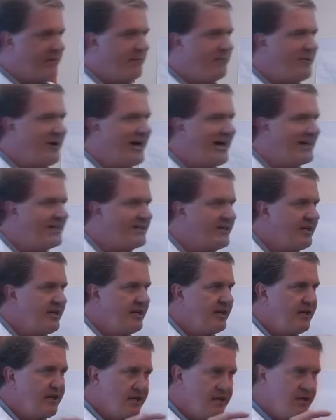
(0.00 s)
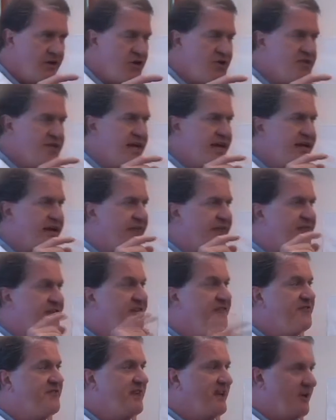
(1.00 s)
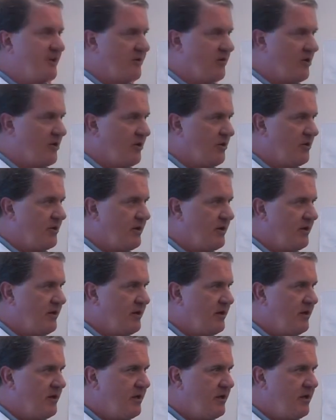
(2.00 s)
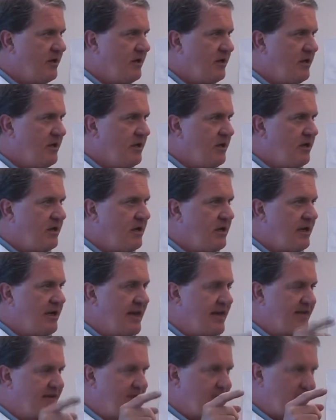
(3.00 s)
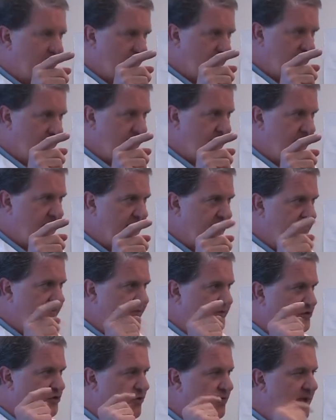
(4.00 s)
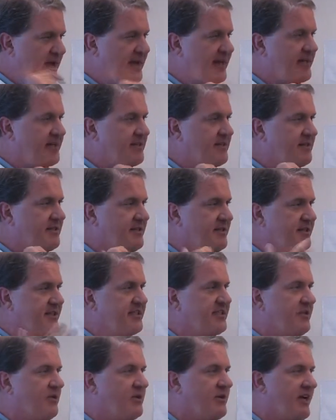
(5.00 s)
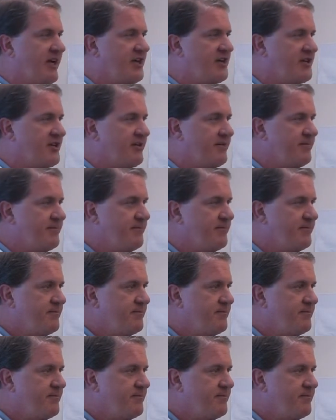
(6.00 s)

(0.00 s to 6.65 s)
But you take a 50-year-old and have a traumatic dislocation,